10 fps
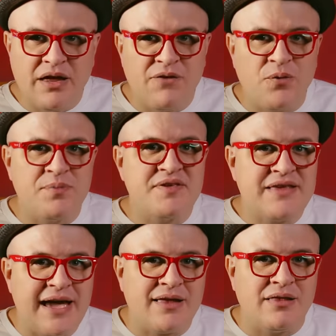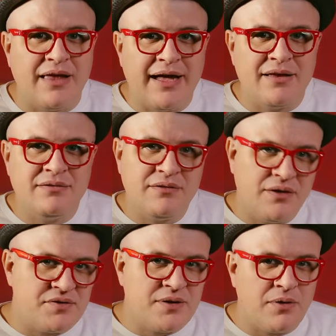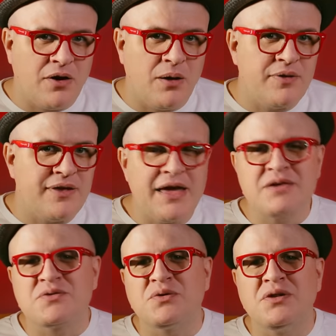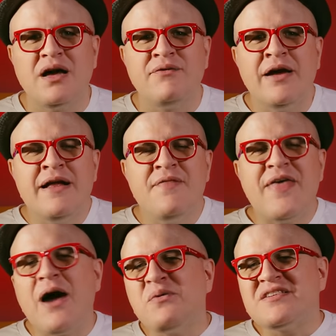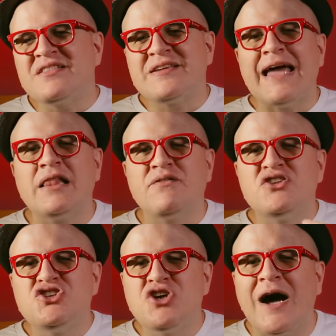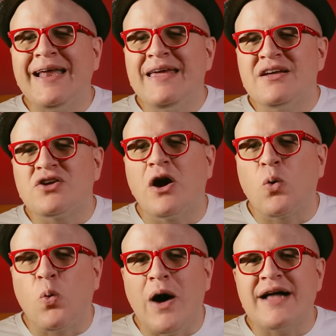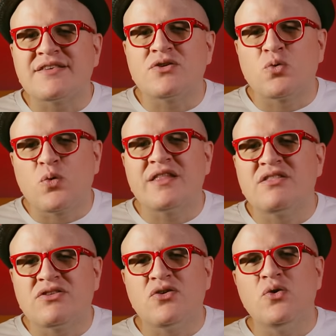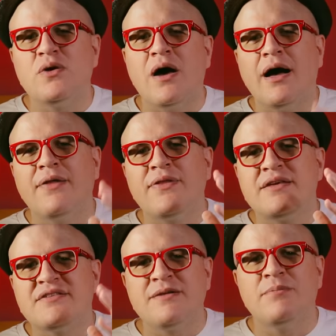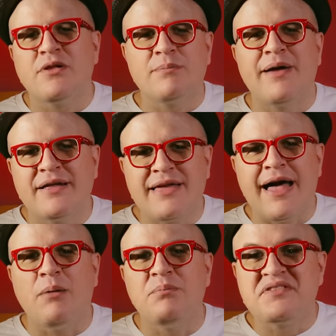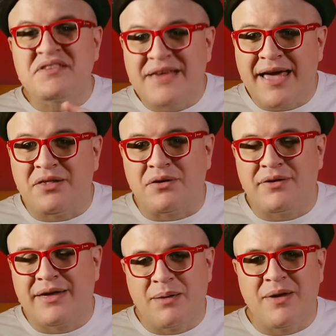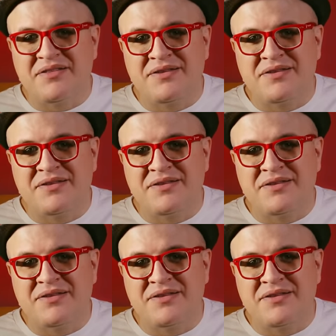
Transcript: Love from the second line, "Some call me the gangster of love." That was the title of a Johnny Guitar Watson written tune on the Steve Miller Band album Sailor that came out in